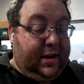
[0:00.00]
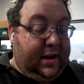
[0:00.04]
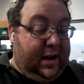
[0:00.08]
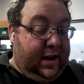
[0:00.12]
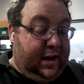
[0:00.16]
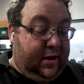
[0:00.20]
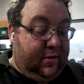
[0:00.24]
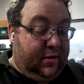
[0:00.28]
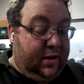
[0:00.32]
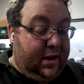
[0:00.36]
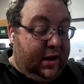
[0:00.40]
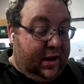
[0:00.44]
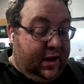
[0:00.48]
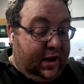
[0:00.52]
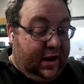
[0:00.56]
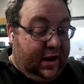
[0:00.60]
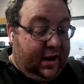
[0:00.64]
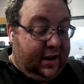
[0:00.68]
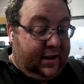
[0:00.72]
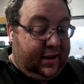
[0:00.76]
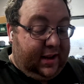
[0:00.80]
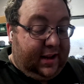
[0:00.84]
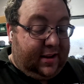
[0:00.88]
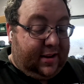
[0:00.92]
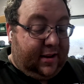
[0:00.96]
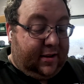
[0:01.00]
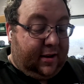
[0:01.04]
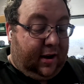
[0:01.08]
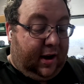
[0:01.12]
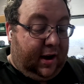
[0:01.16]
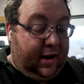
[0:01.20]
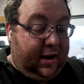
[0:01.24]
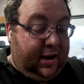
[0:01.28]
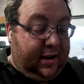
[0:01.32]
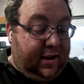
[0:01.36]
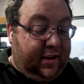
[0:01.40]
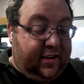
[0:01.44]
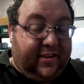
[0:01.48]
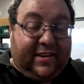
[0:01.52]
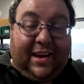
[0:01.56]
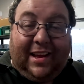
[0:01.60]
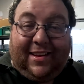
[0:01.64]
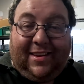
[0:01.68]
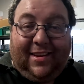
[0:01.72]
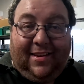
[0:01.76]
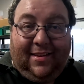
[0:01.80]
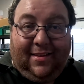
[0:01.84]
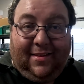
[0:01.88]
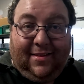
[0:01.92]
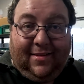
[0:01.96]
Now, need to dial in the
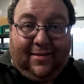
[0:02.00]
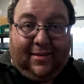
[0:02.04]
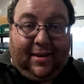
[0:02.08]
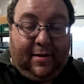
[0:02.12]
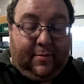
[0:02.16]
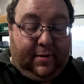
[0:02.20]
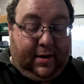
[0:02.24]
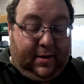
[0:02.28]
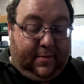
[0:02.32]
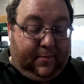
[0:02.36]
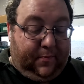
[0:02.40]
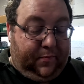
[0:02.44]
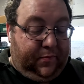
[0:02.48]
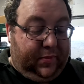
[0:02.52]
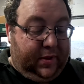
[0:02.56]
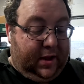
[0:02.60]
settings a bit,